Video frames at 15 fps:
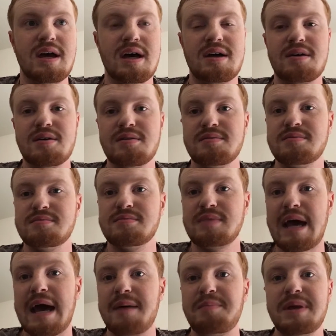I don't know,
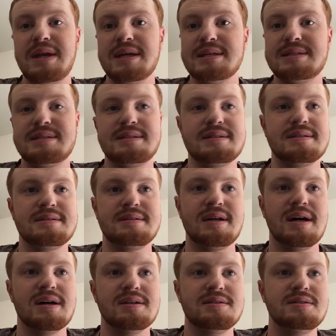happiness
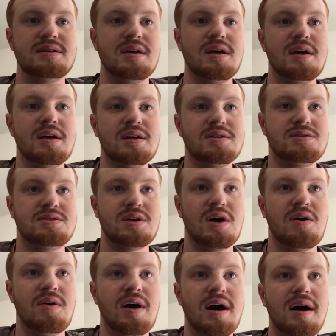does.
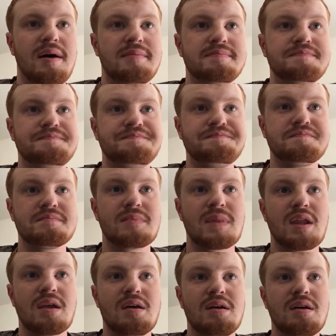So,
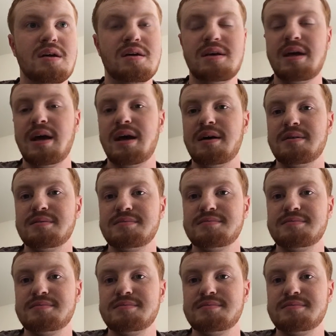yeah.